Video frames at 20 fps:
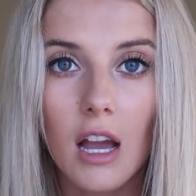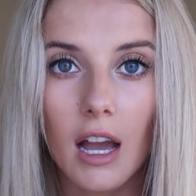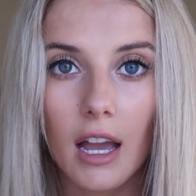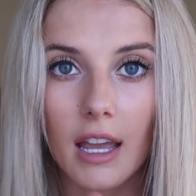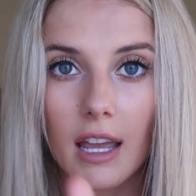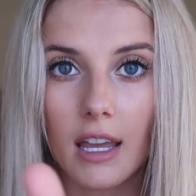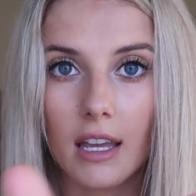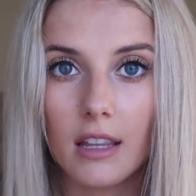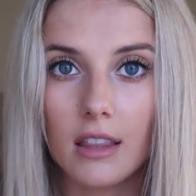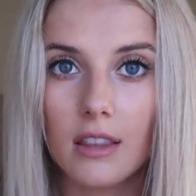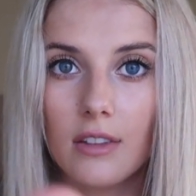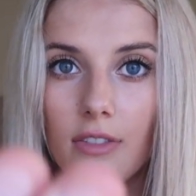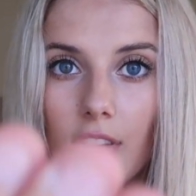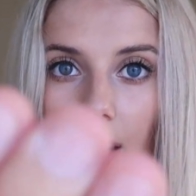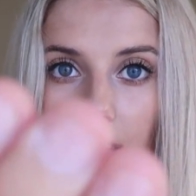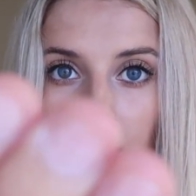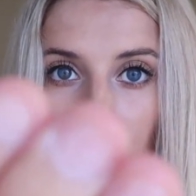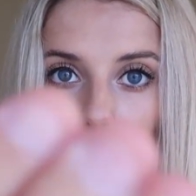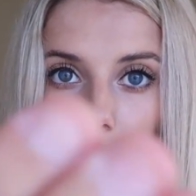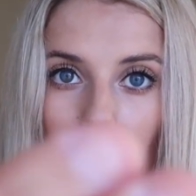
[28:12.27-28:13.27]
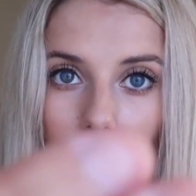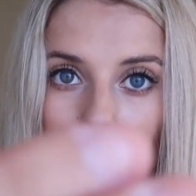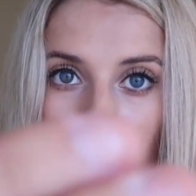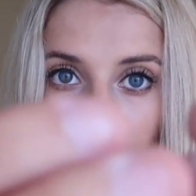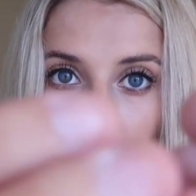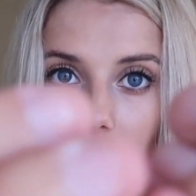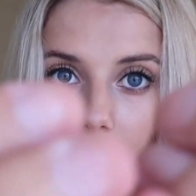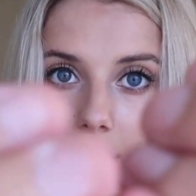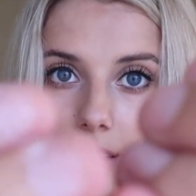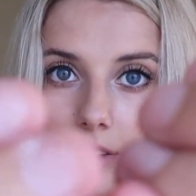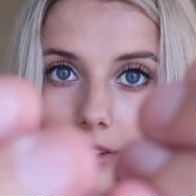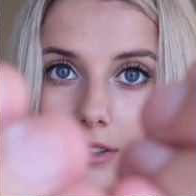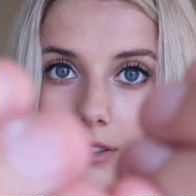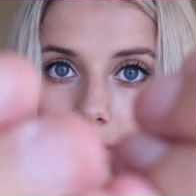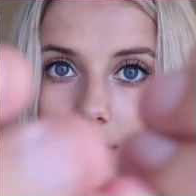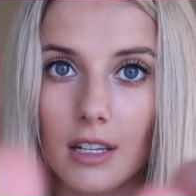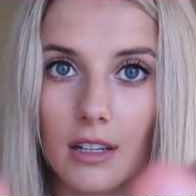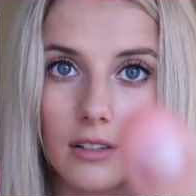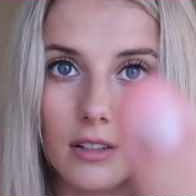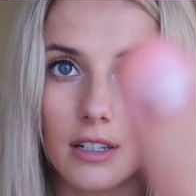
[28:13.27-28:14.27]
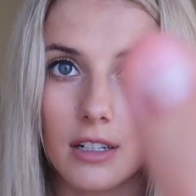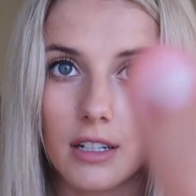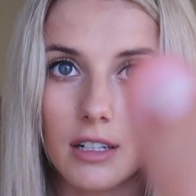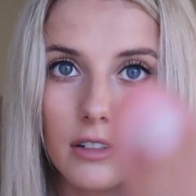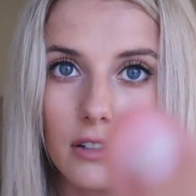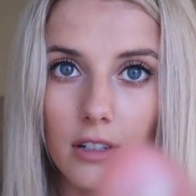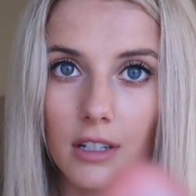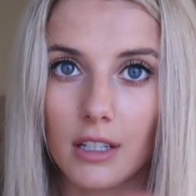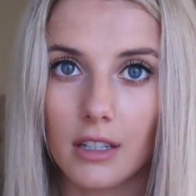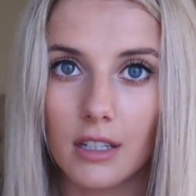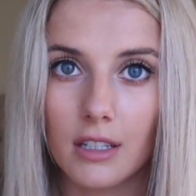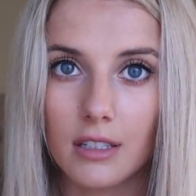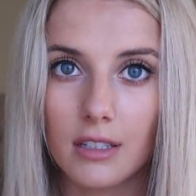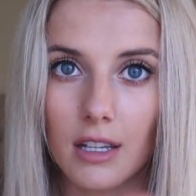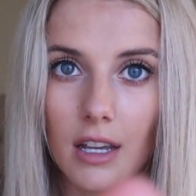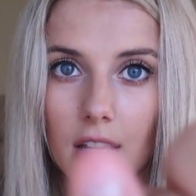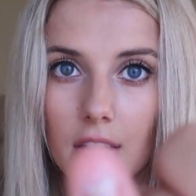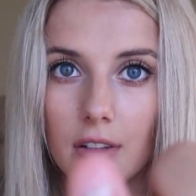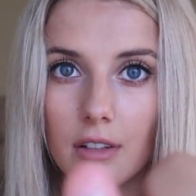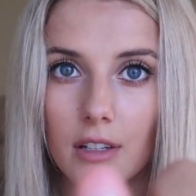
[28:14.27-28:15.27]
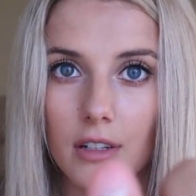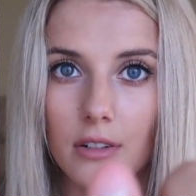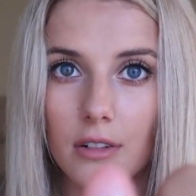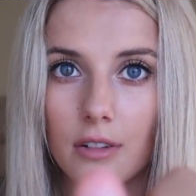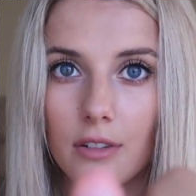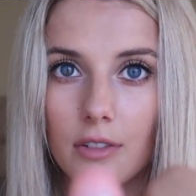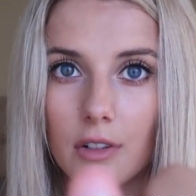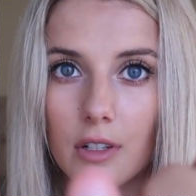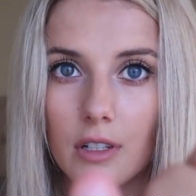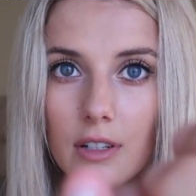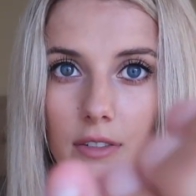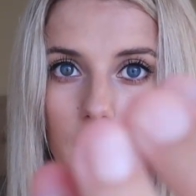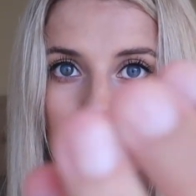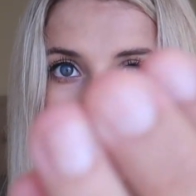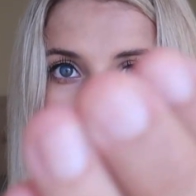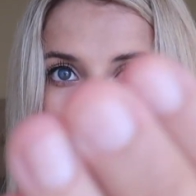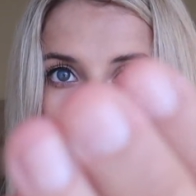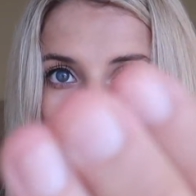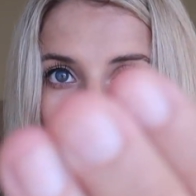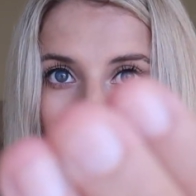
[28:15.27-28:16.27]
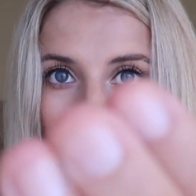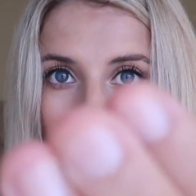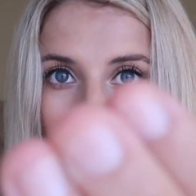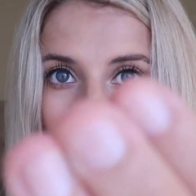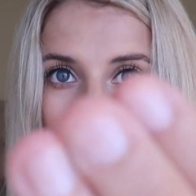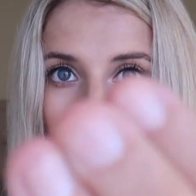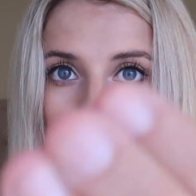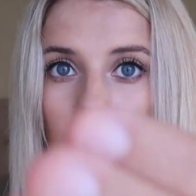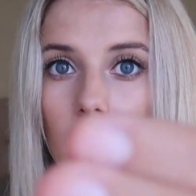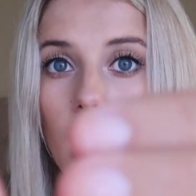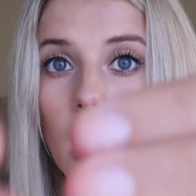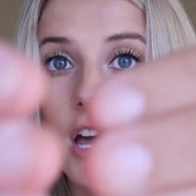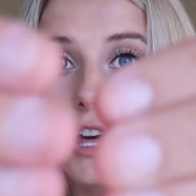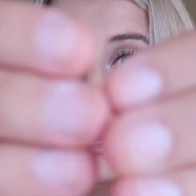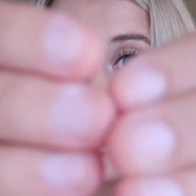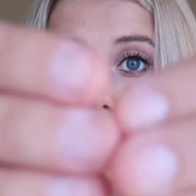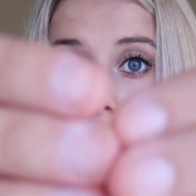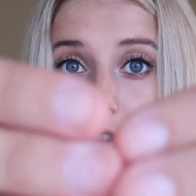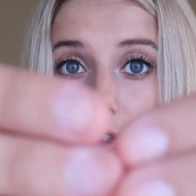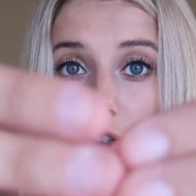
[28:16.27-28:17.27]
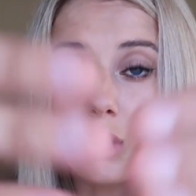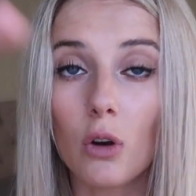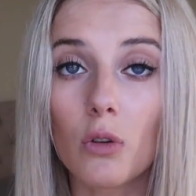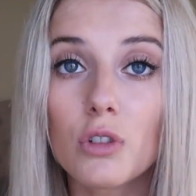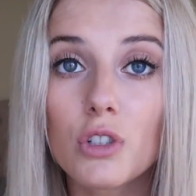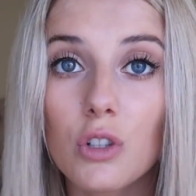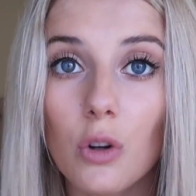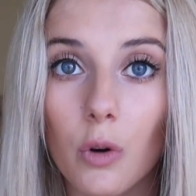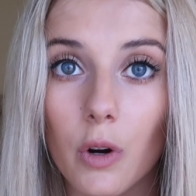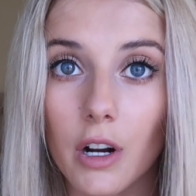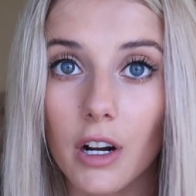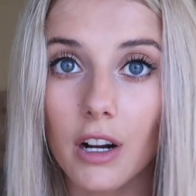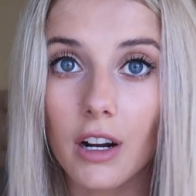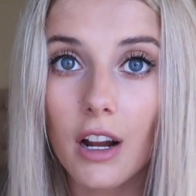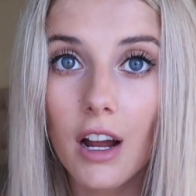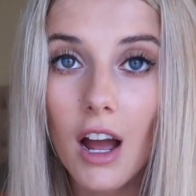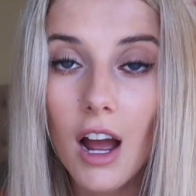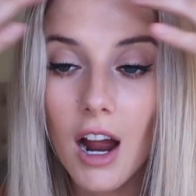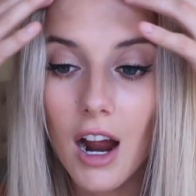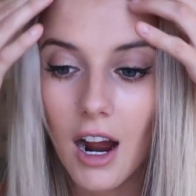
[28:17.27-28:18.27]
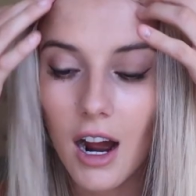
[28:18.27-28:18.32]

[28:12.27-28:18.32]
I hate the fact I bite my nails. Like literally look at this nail. I don't know if you can even see it, but like they're so short.